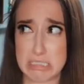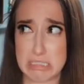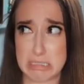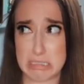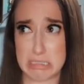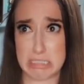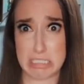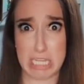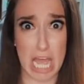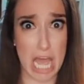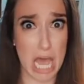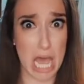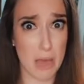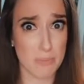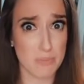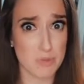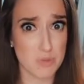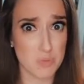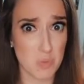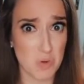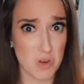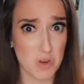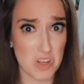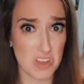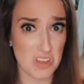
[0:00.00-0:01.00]

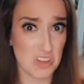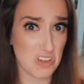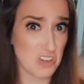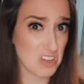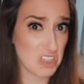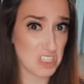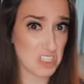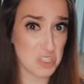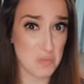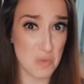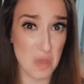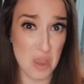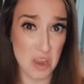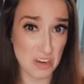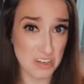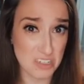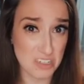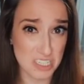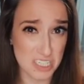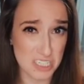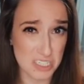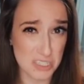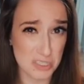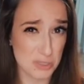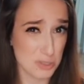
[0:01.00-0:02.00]
stabbed one of the Good
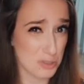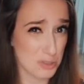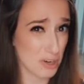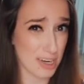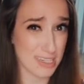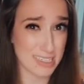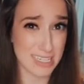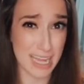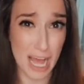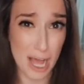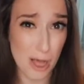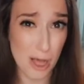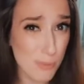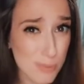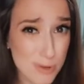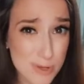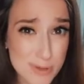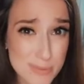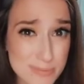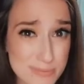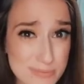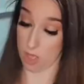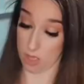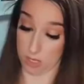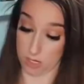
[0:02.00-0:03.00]
Samaritans who tried to help
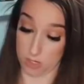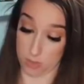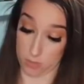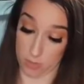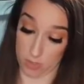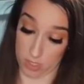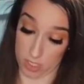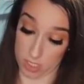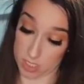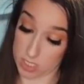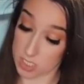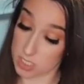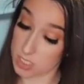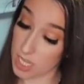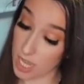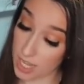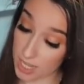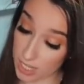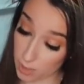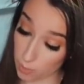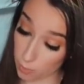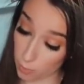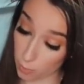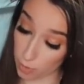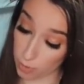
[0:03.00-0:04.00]
him, and when a
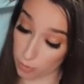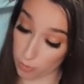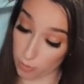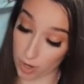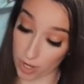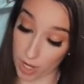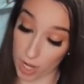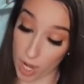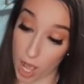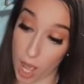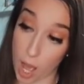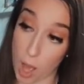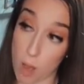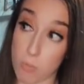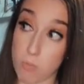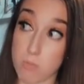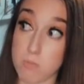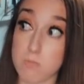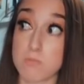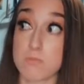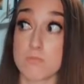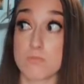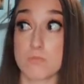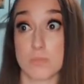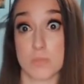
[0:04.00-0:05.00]
second one ran
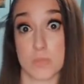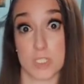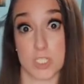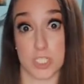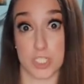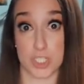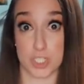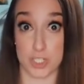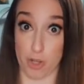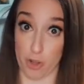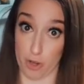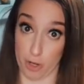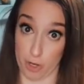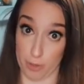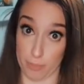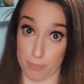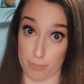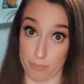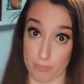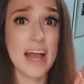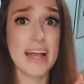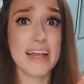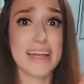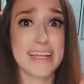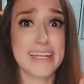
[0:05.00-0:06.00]
up, he shot him.
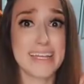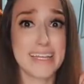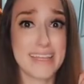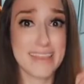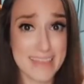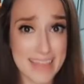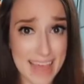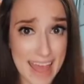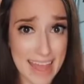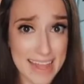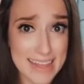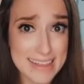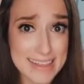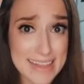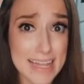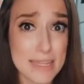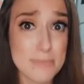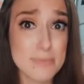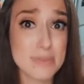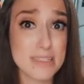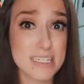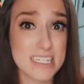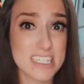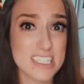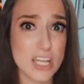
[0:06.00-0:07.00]
He then
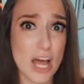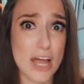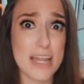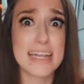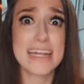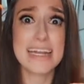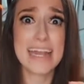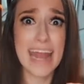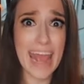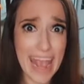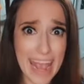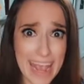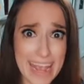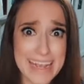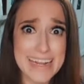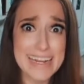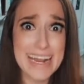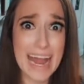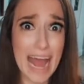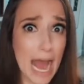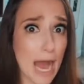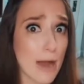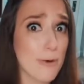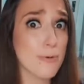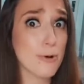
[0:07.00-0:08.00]
led police on an
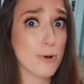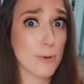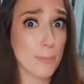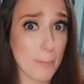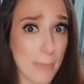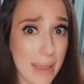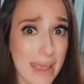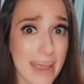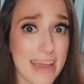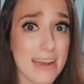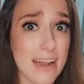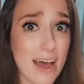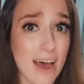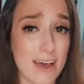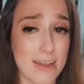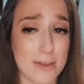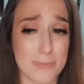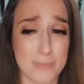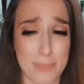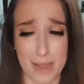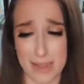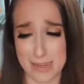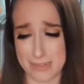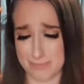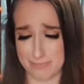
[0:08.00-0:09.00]
8-hour
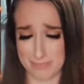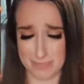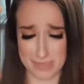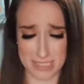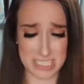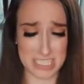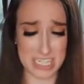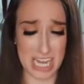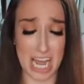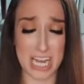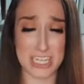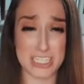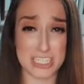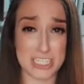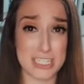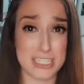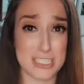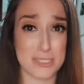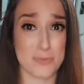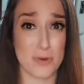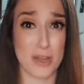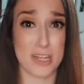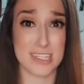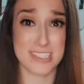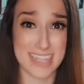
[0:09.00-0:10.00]
manhunt by detaching
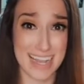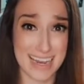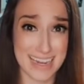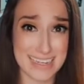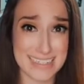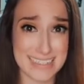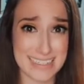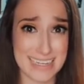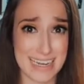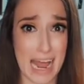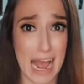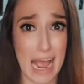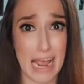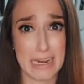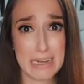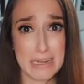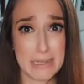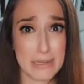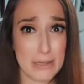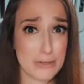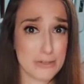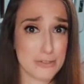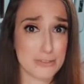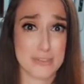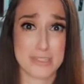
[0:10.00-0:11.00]
his prosthetics and
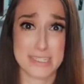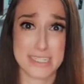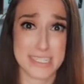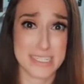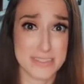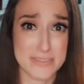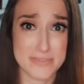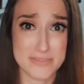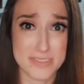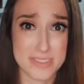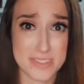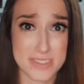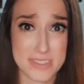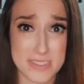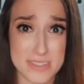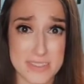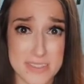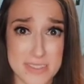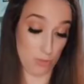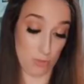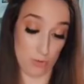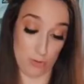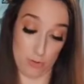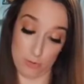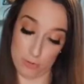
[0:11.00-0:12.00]
hiding under leaves.
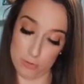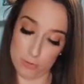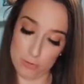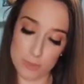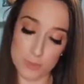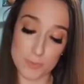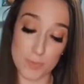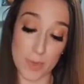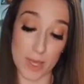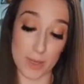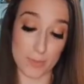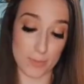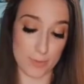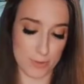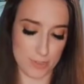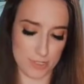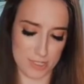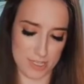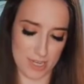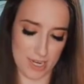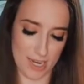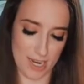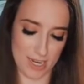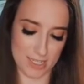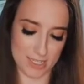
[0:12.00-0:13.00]
The
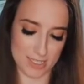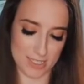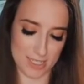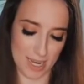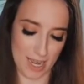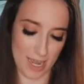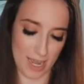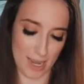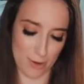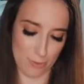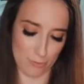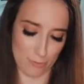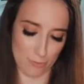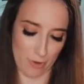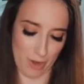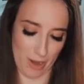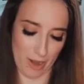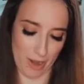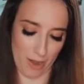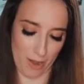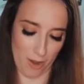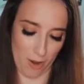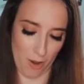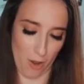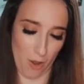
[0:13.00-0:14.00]
newspapers the next day
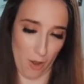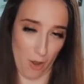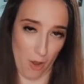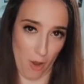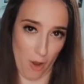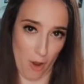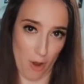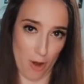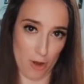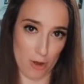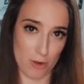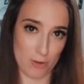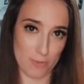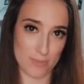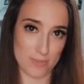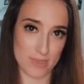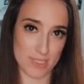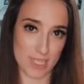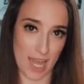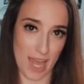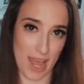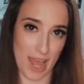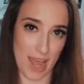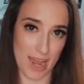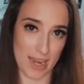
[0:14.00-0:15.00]
read,
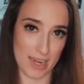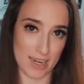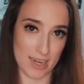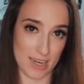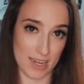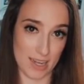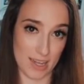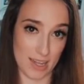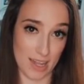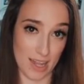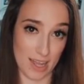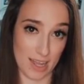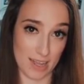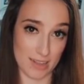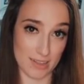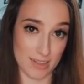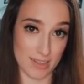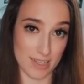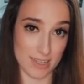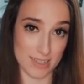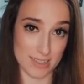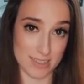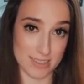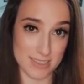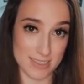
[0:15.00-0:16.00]
"Armed and
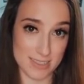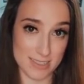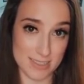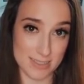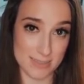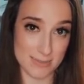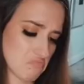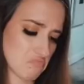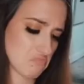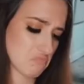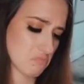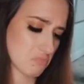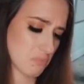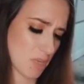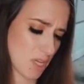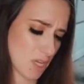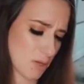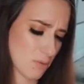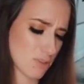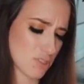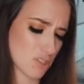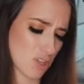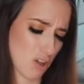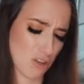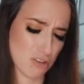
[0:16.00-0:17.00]
legless."
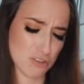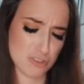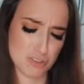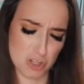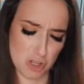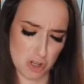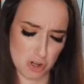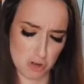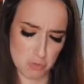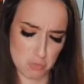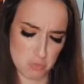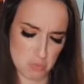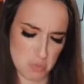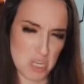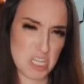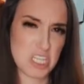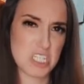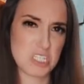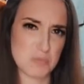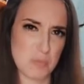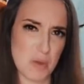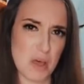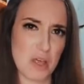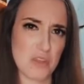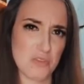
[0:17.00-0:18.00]
He was also
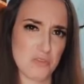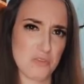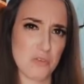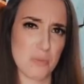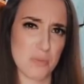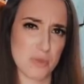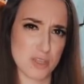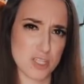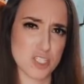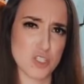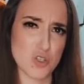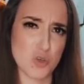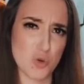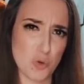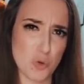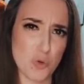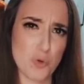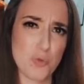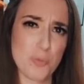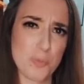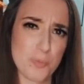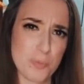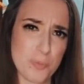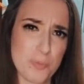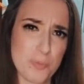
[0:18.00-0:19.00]
expelled from the school.